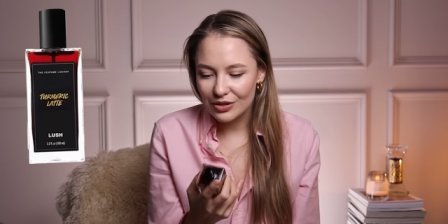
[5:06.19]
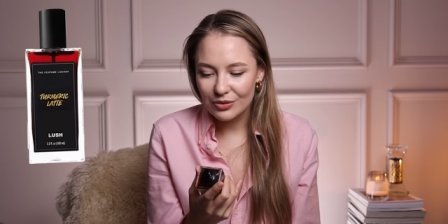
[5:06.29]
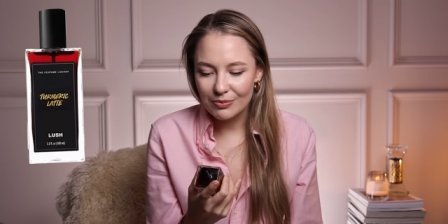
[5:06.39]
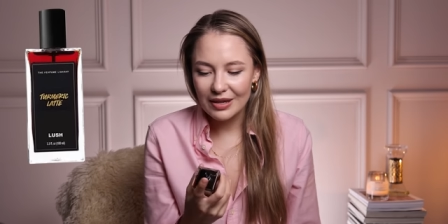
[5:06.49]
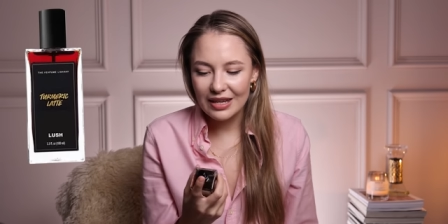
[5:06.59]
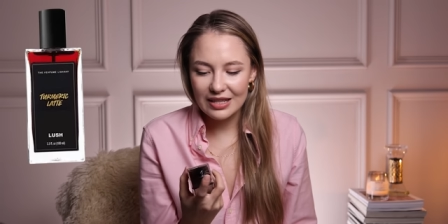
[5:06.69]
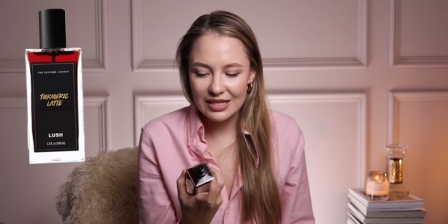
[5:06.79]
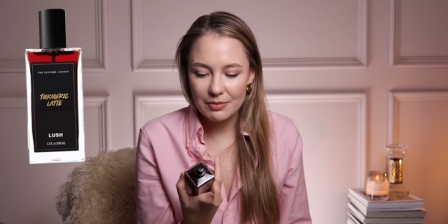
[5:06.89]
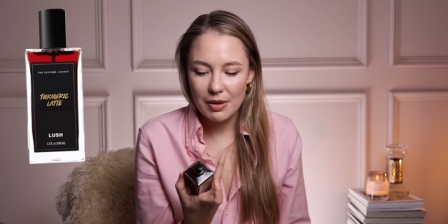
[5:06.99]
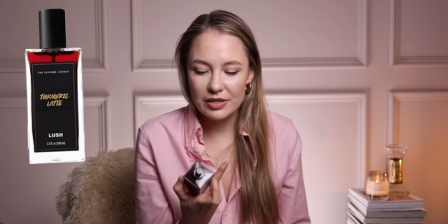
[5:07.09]
To me,
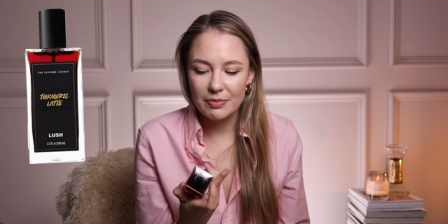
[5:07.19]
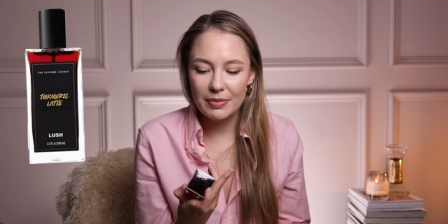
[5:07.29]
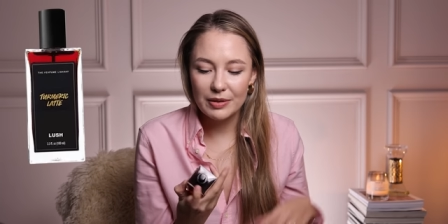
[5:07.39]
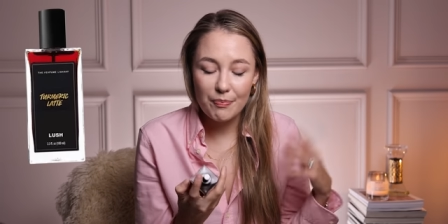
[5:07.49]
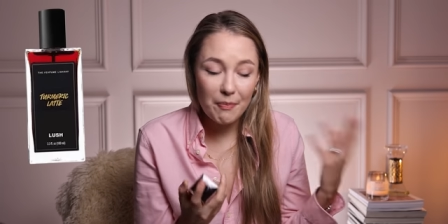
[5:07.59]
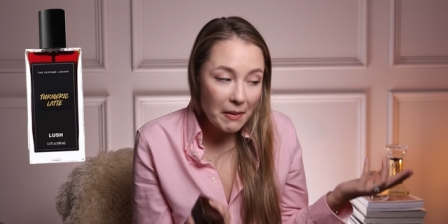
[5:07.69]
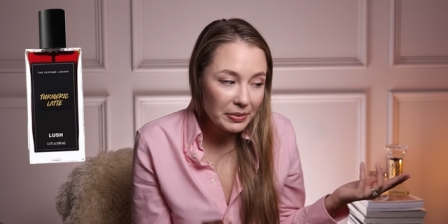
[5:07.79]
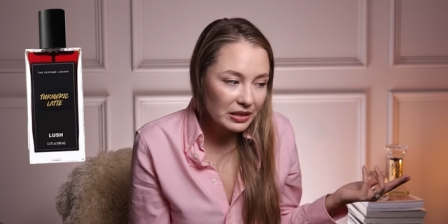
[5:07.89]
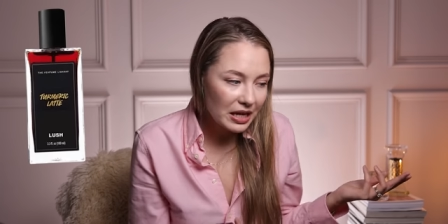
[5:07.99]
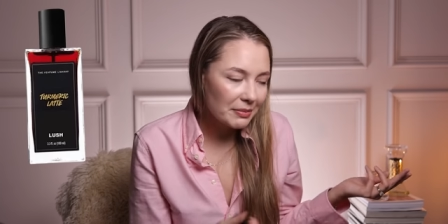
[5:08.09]
this smells a bit
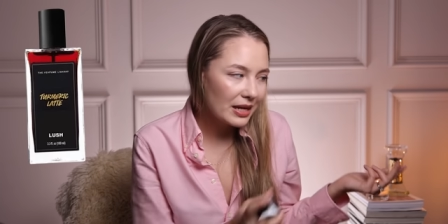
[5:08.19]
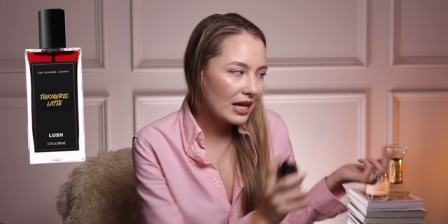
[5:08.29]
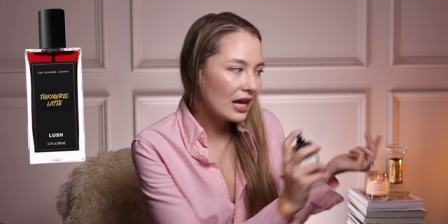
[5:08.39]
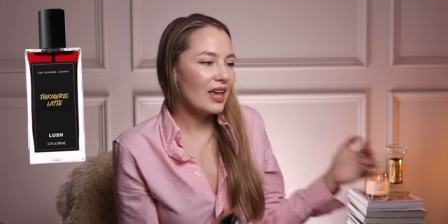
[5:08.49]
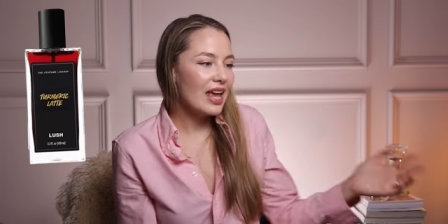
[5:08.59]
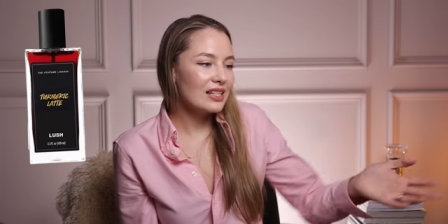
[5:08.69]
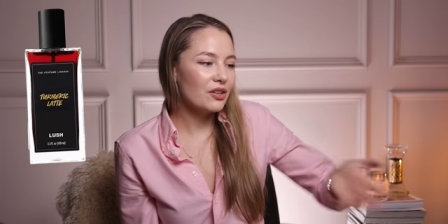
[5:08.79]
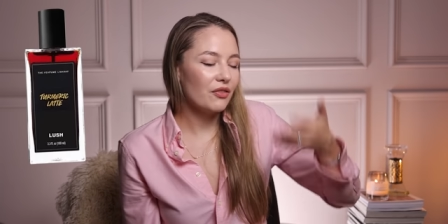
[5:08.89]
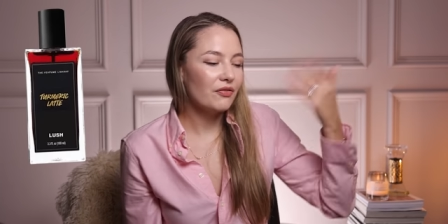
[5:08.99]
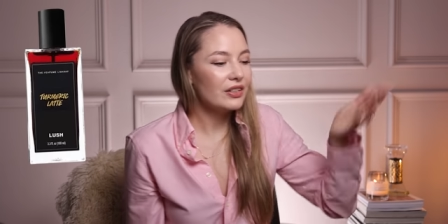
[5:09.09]
bubblegummy. It's
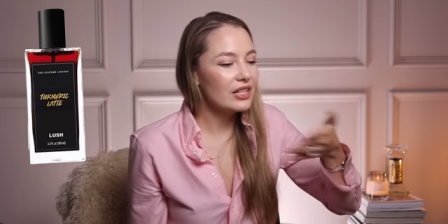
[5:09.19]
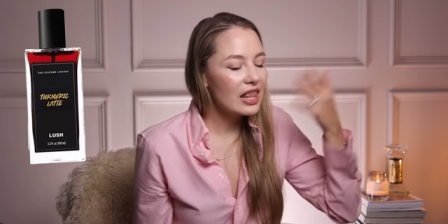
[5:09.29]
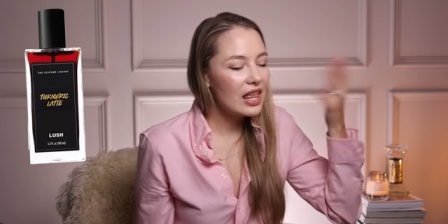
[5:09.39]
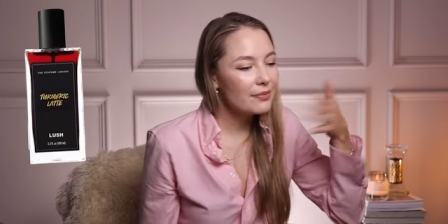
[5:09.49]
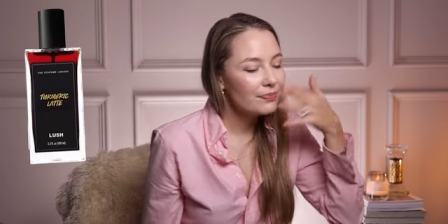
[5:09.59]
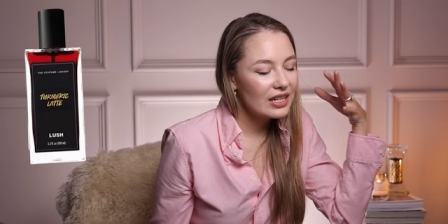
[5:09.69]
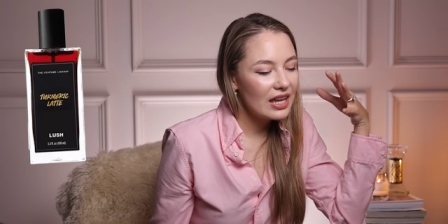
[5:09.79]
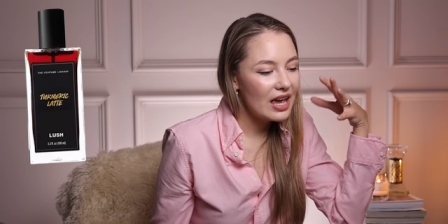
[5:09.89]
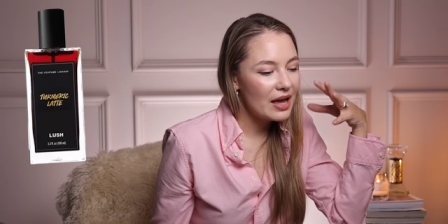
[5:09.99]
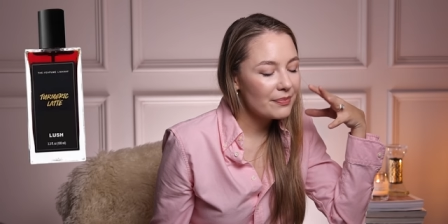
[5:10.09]
got vanilla in
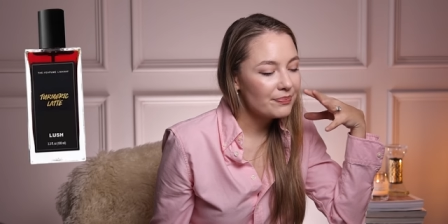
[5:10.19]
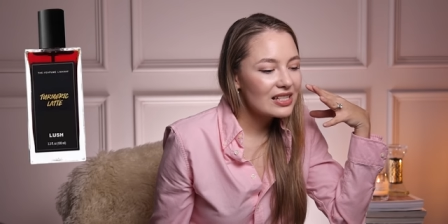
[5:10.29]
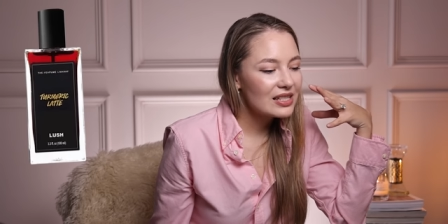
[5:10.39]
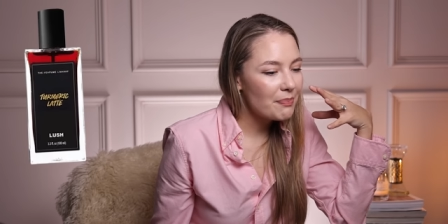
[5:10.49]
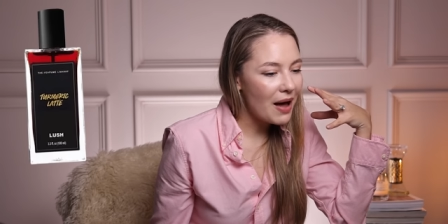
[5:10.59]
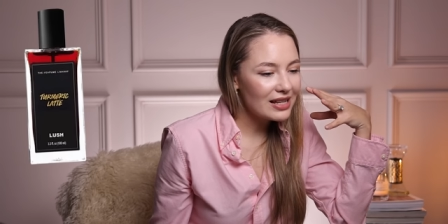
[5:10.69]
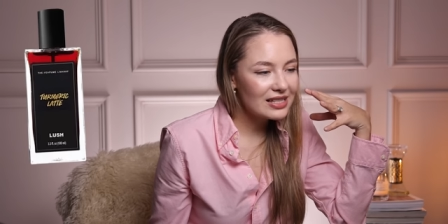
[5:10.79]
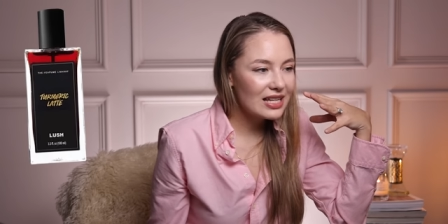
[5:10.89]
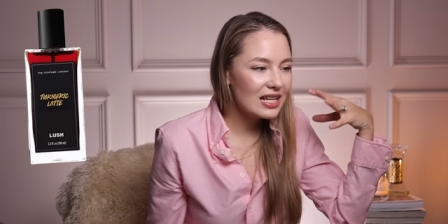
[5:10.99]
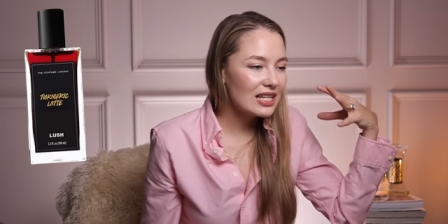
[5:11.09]
here,
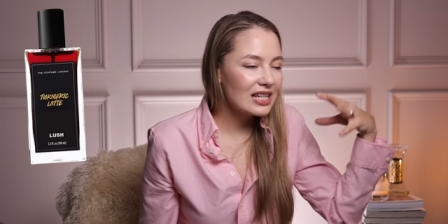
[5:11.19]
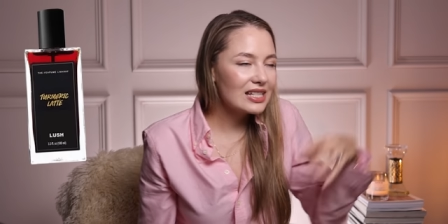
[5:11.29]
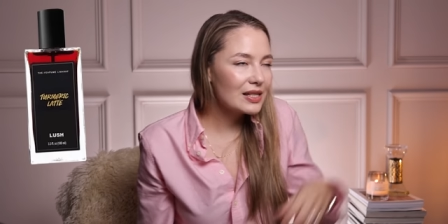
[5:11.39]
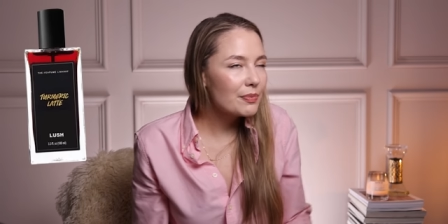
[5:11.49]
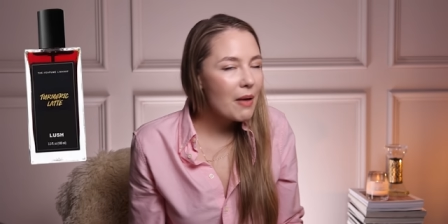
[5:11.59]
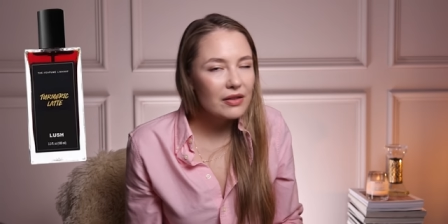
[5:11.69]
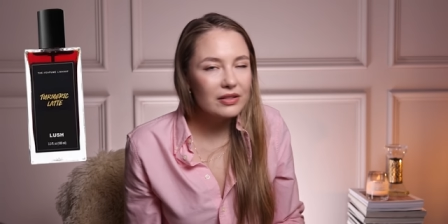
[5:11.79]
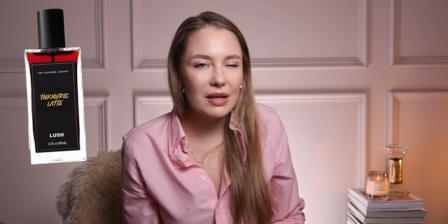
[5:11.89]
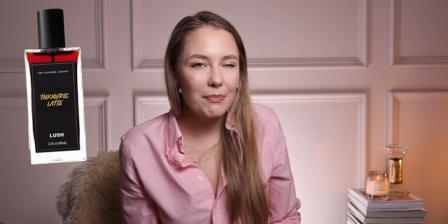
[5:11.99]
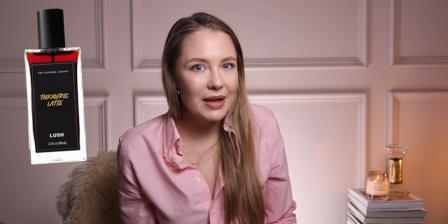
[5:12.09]
spices. It
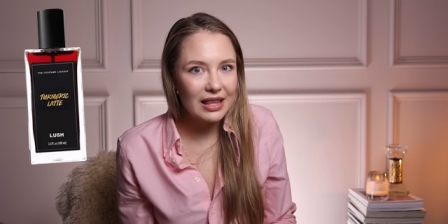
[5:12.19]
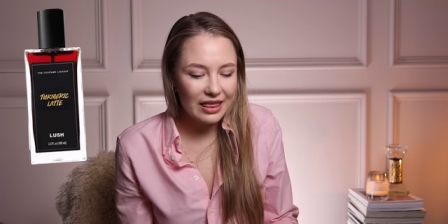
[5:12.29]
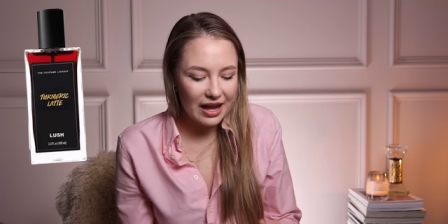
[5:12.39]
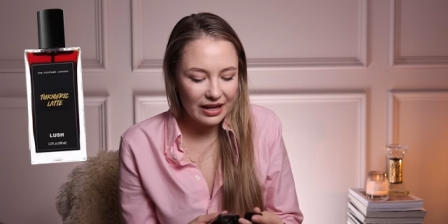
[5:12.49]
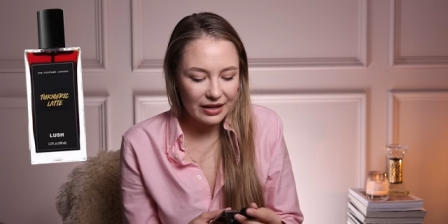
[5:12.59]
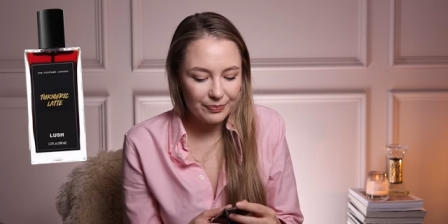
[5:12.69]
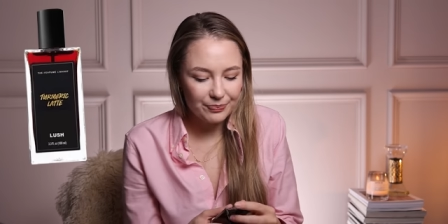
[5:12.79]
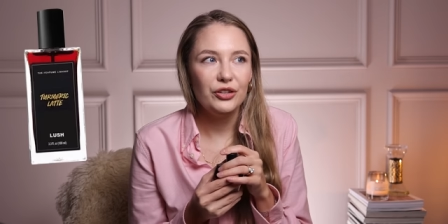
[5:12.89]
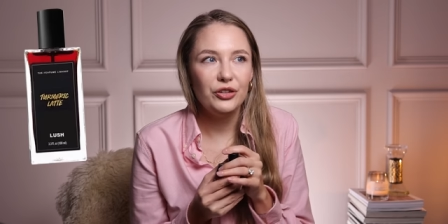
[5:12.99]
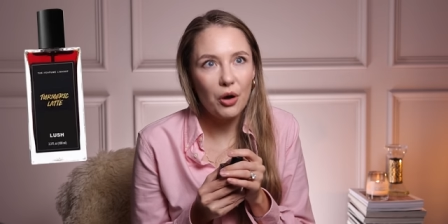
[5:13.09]
smells a bit like
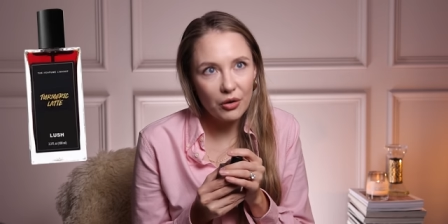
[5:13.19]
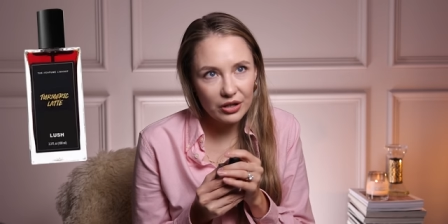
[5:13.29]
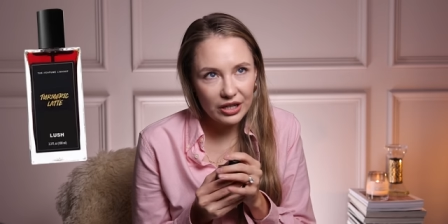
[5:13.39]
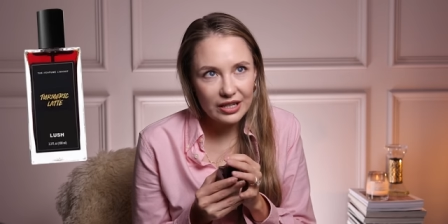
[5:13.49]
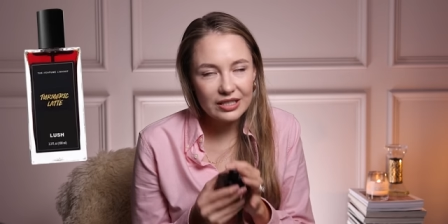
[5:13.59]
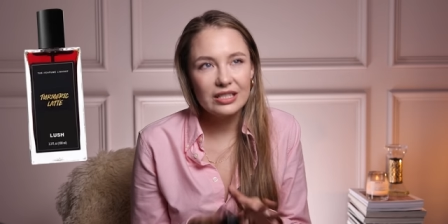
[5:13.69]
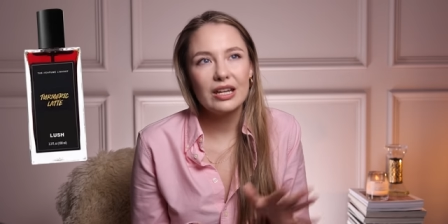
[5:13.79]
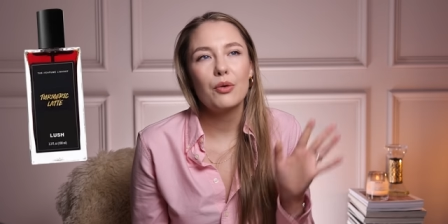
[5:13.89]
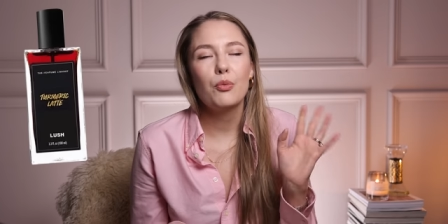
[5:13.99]
yogurt